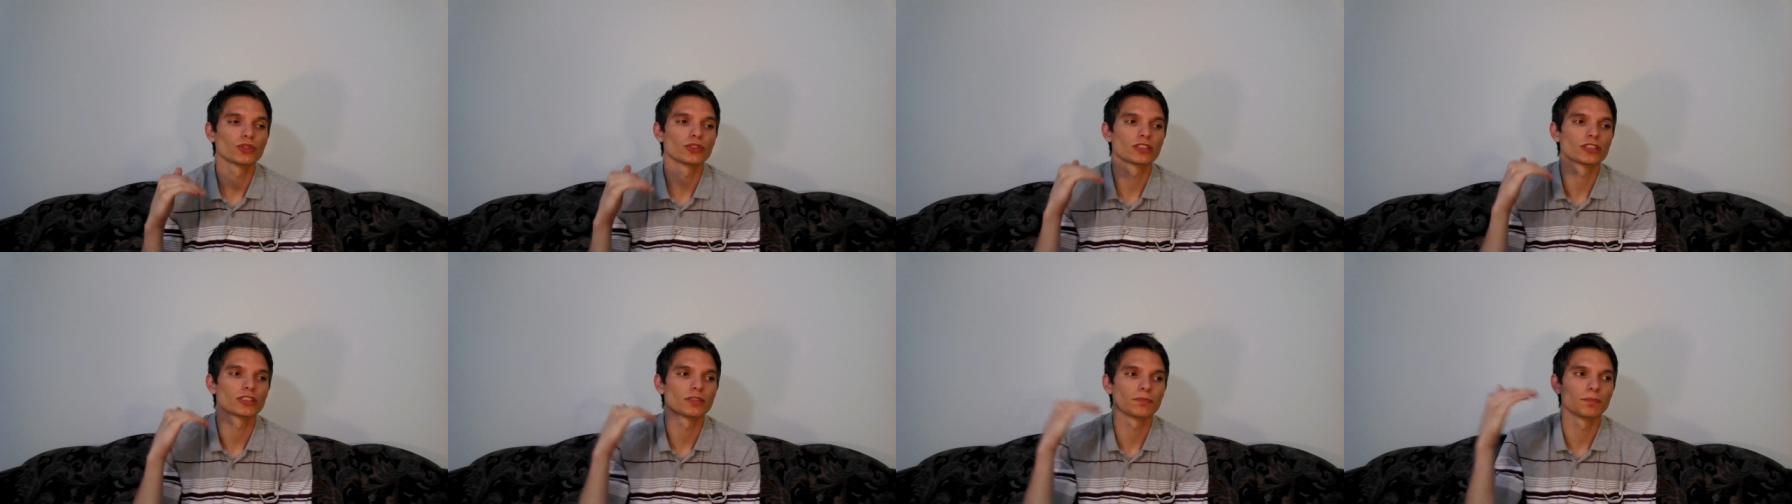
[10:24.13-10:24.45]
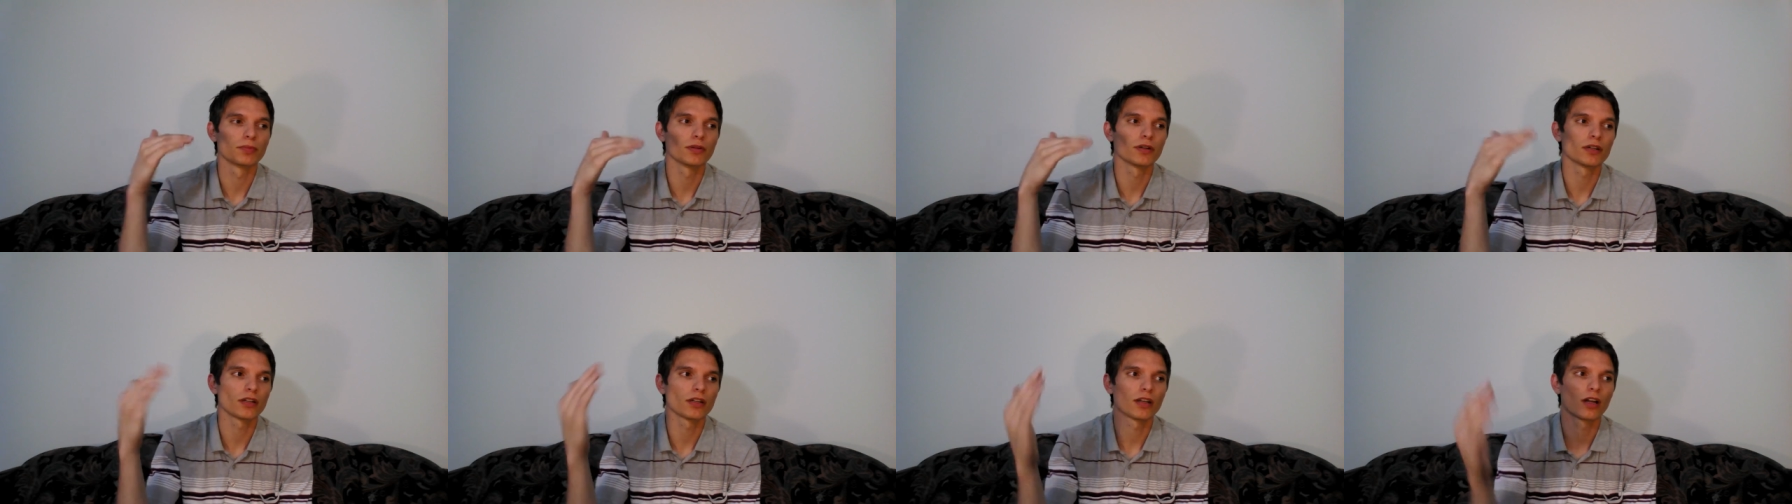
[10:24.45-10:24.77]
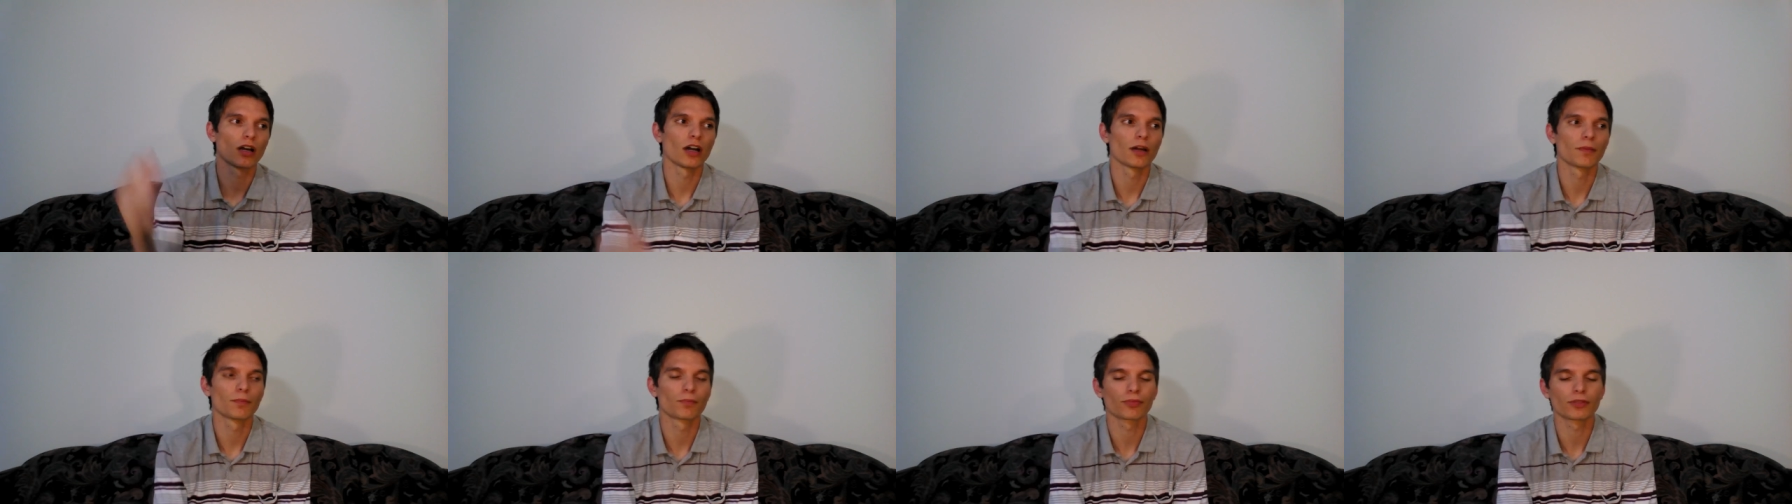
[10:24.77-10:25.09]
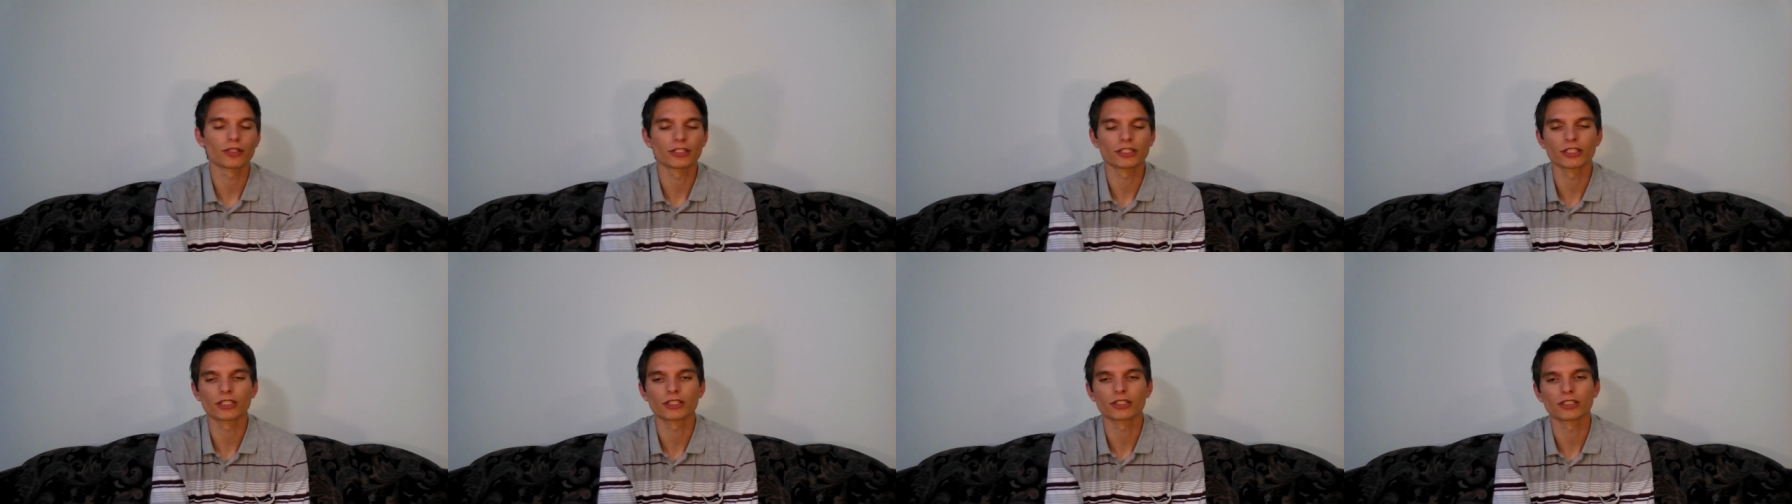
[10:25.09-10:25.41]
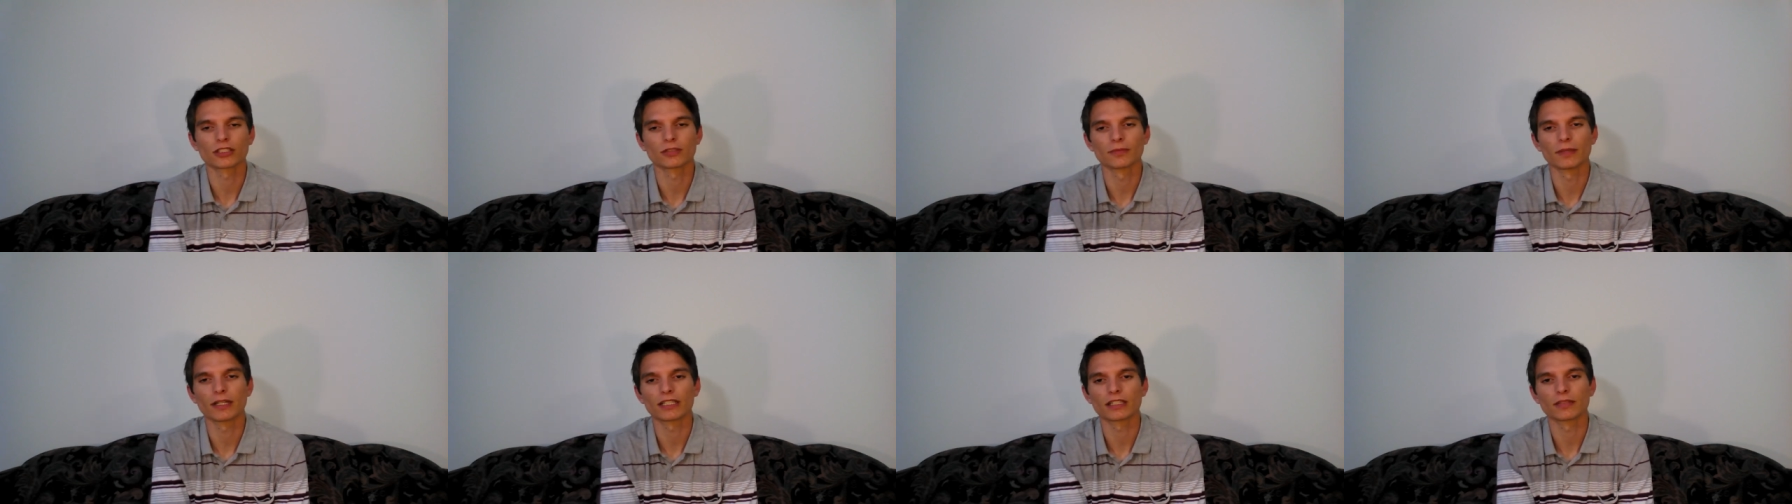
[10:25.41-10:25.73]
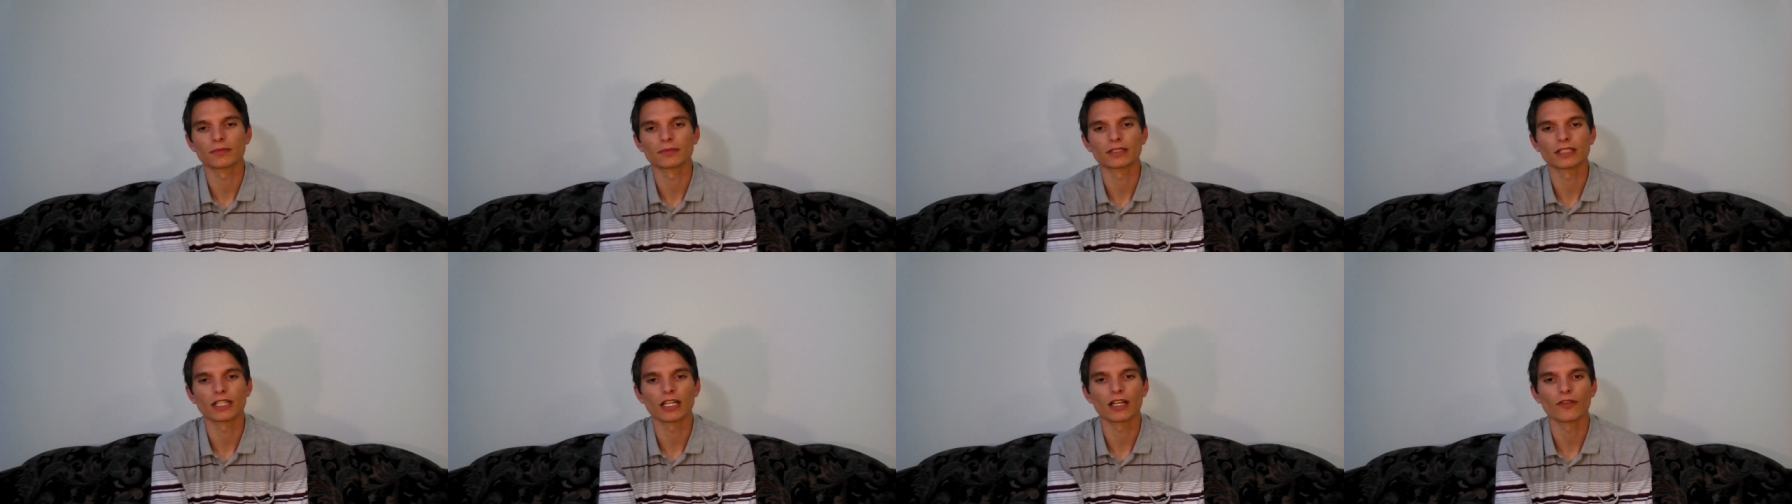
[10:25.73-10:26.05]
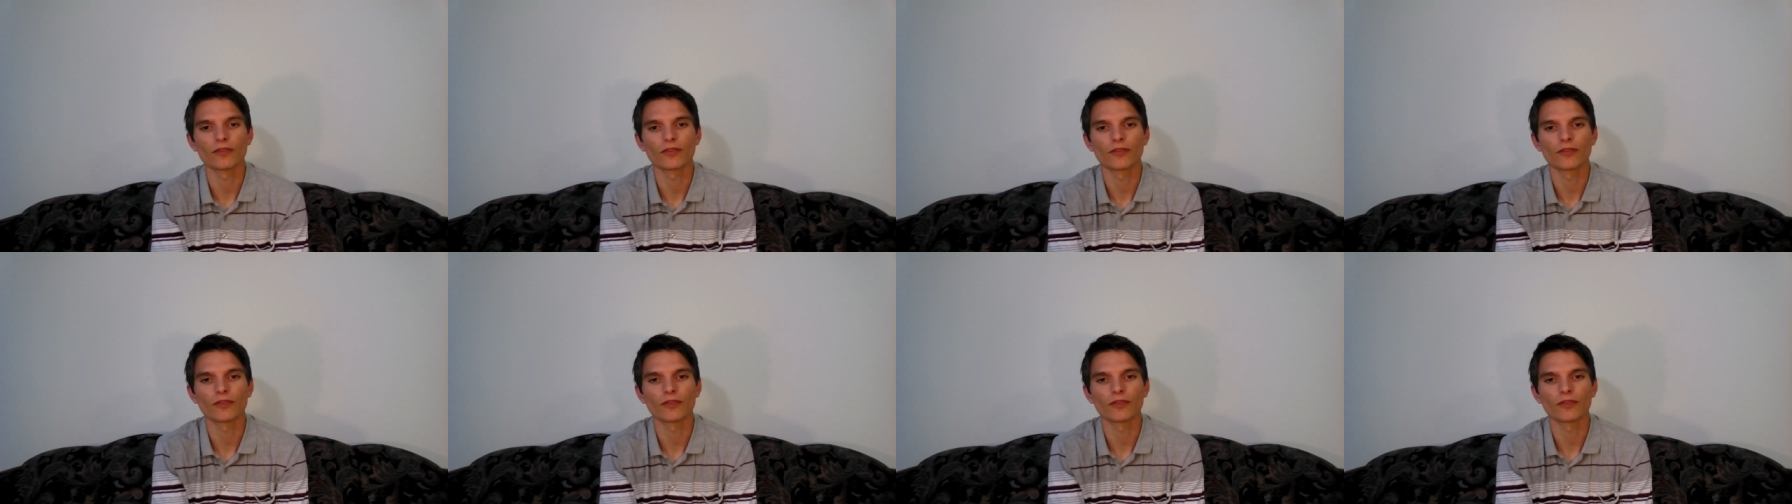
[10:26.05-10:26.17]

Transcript: to put on bridges to make them safe.